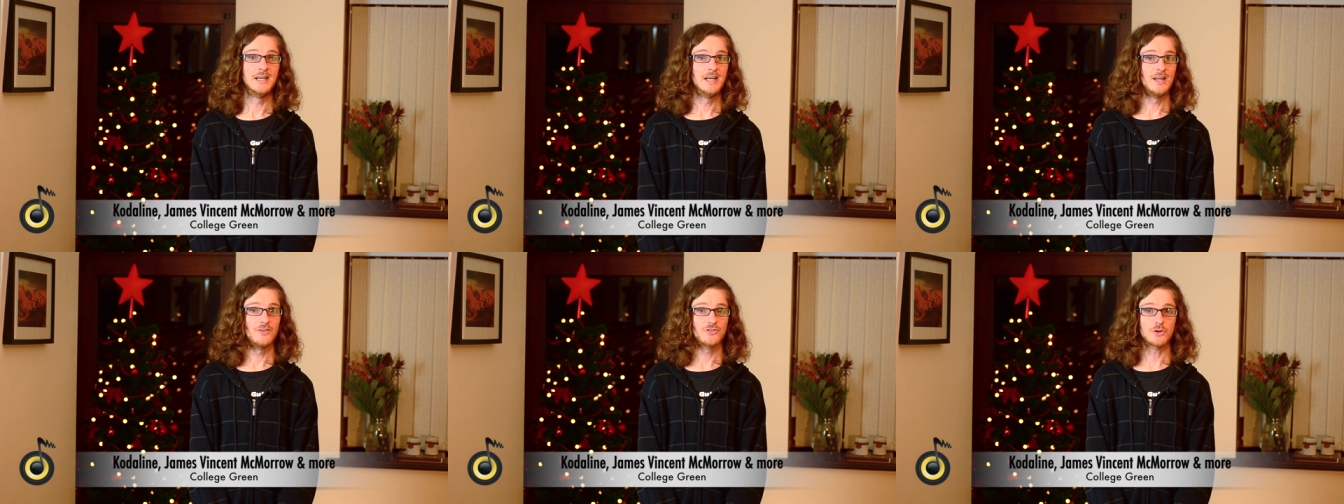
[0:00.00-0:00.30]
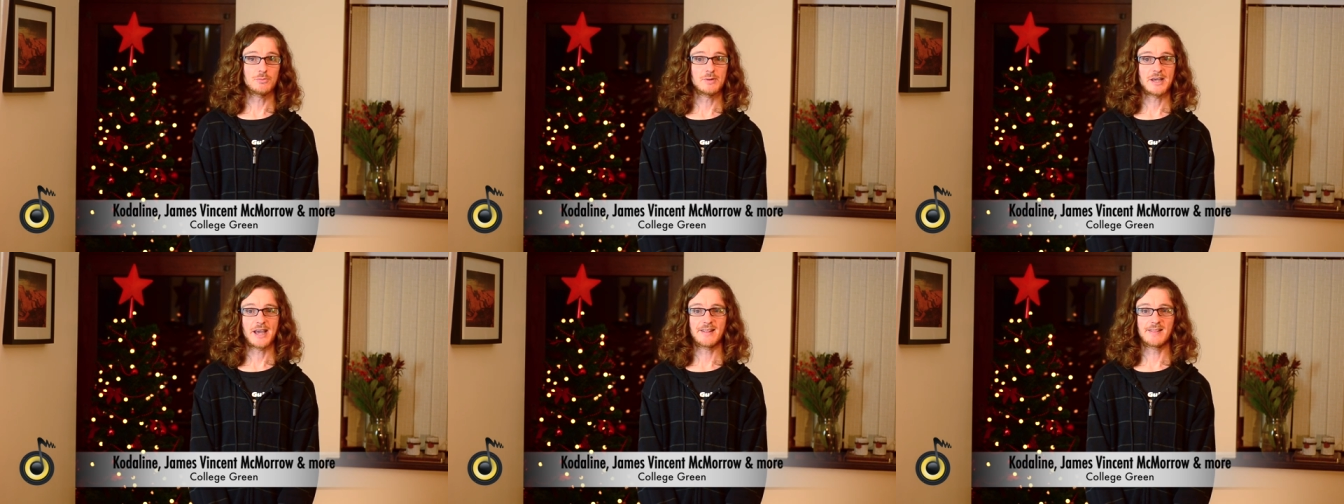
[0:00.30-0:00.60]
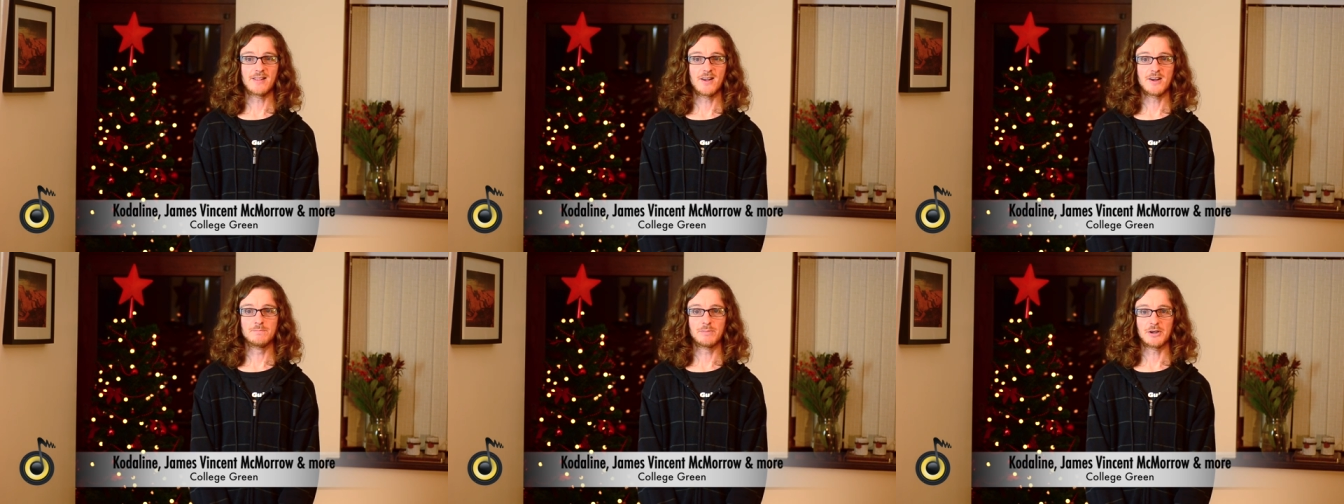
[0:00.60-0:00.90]
It's going to be
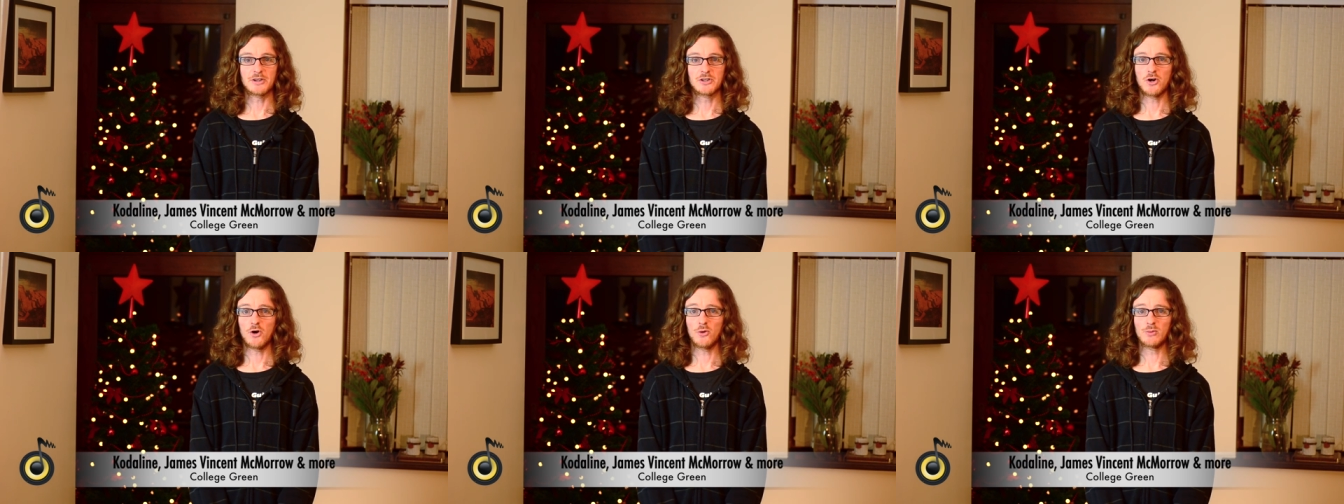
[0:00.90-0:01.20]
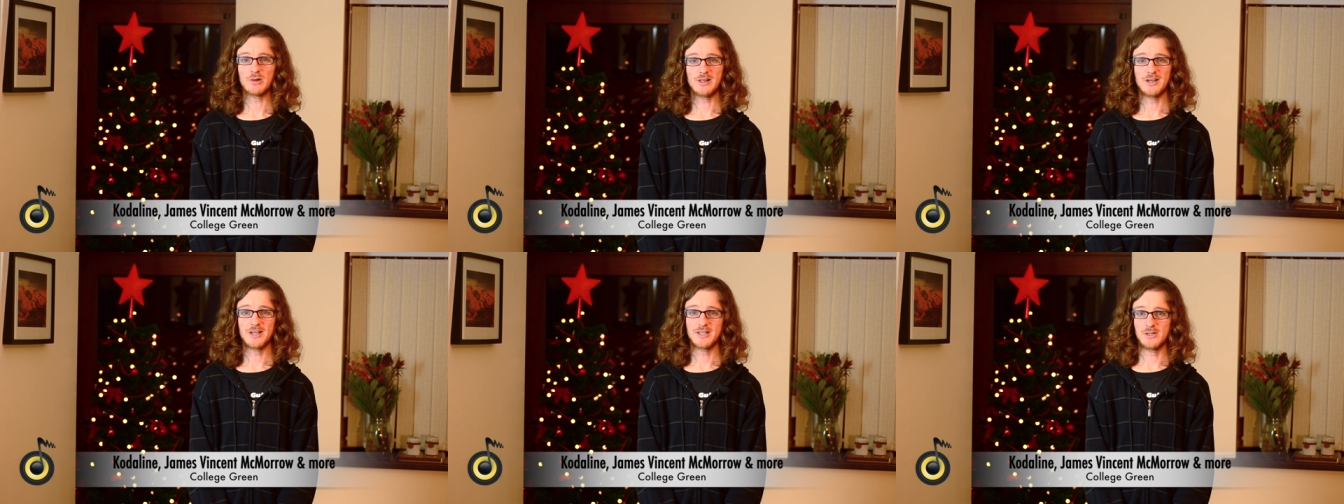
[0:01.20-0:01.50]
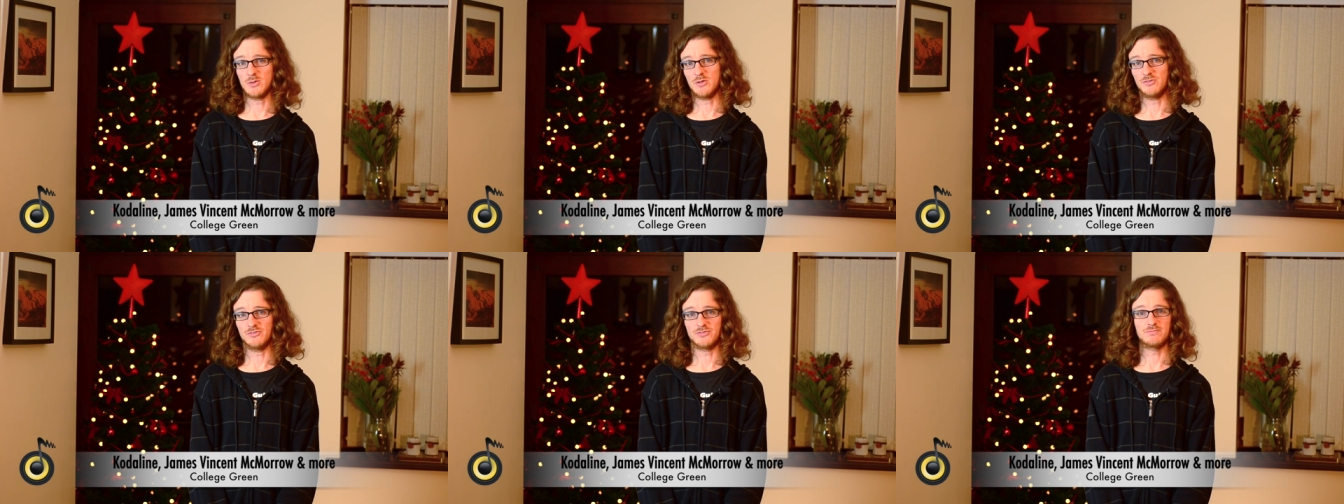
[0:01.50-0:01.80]
headlined by Kodaline,
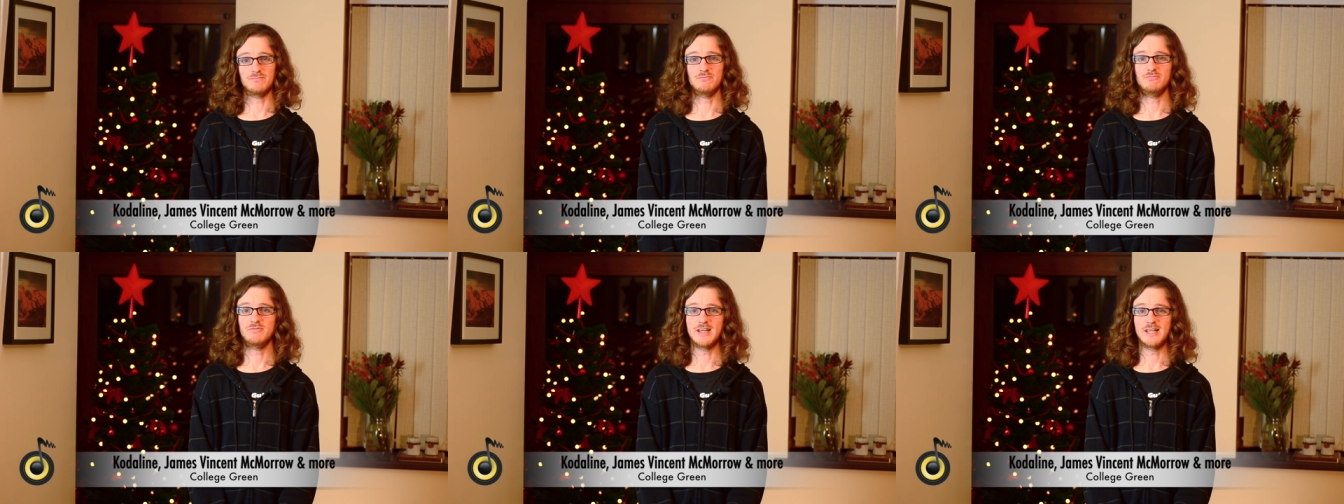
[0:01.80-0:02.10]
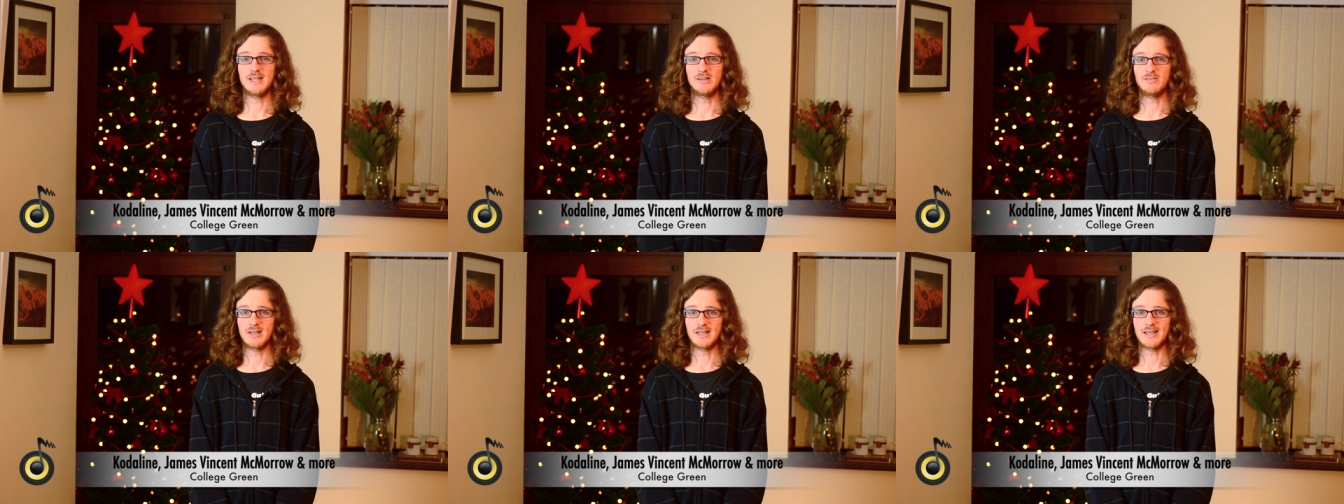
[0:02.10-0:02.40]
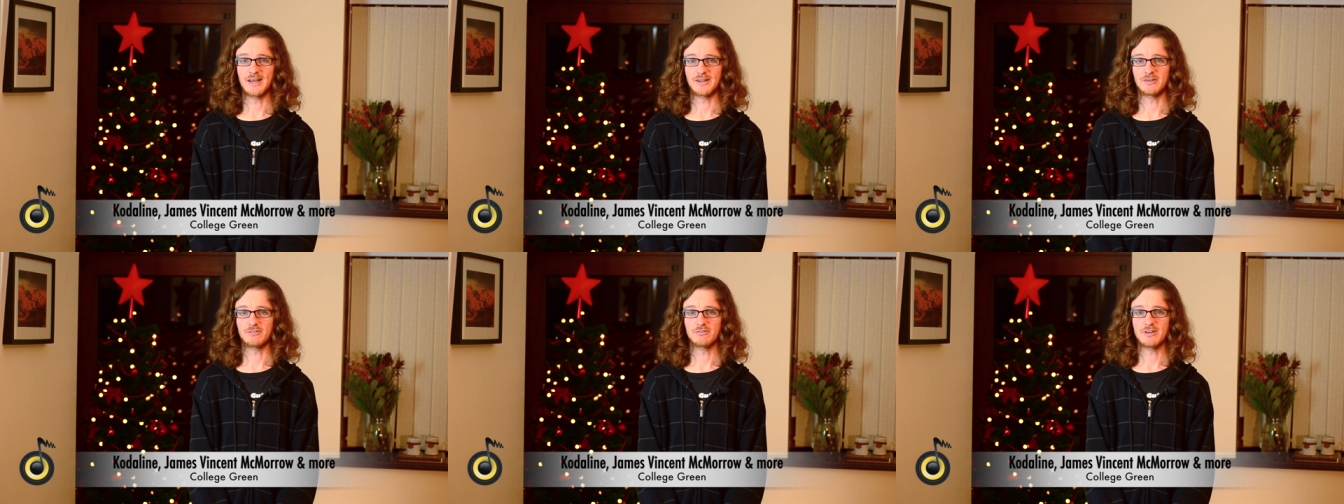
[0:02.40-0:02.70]
who've really, really
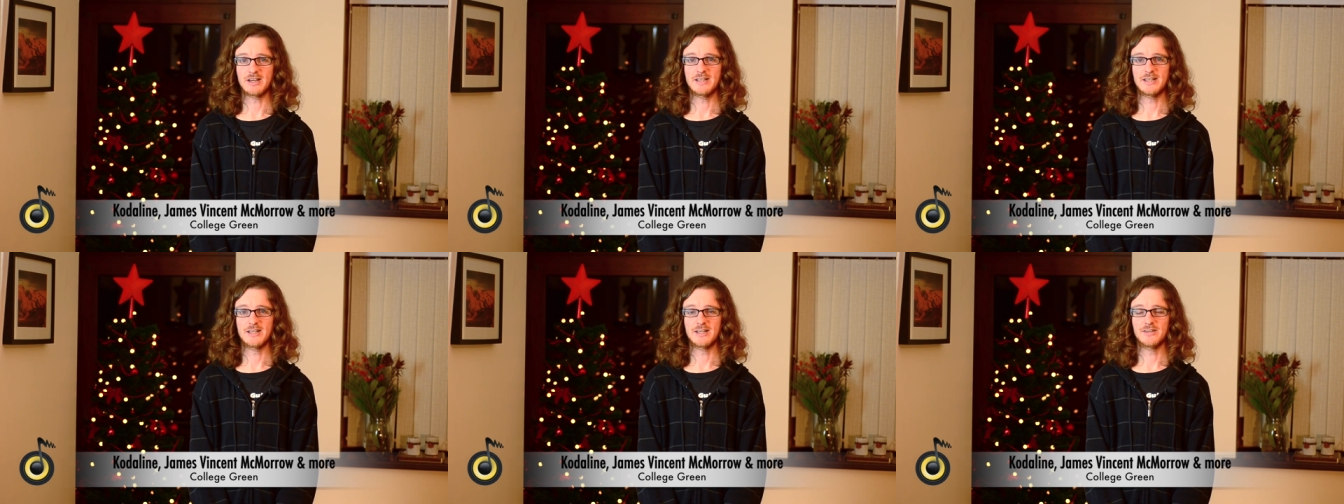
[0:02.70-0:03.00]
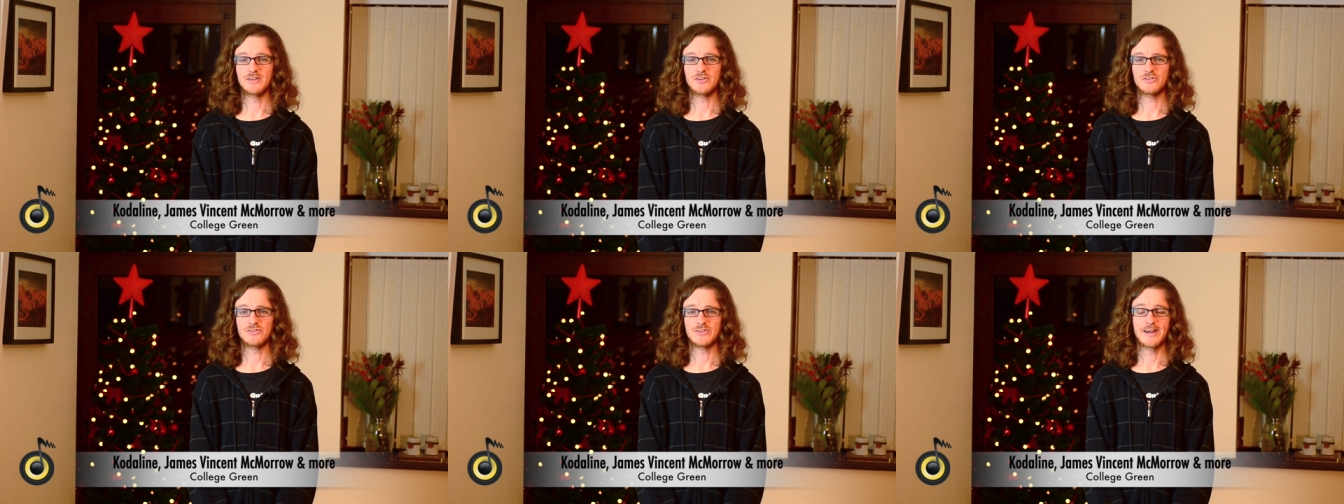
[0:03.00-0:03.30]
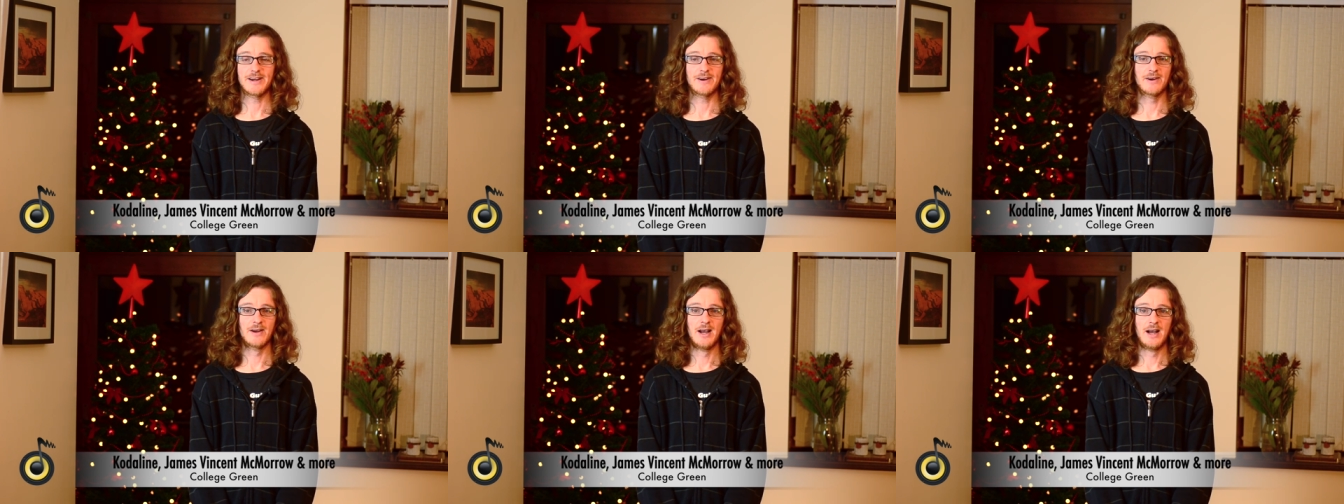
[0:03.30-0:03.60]
had a great year this
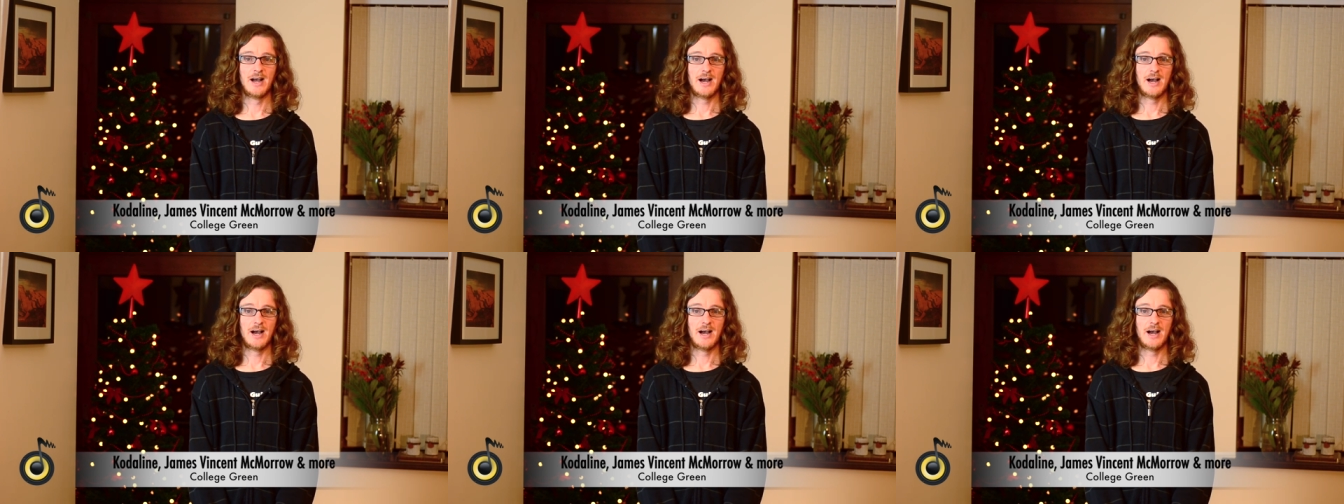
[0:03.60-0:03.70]
year,